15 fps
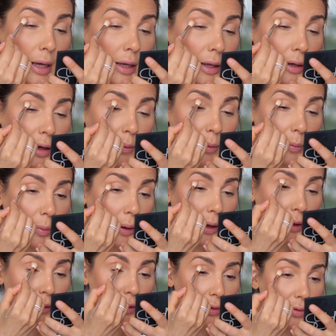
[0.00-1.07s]
and I'm
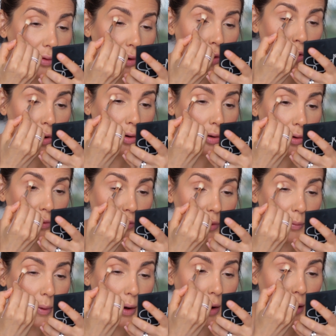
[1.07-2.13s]
applying this all
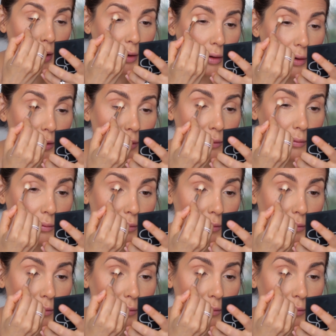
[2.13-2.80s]
over my eyelid.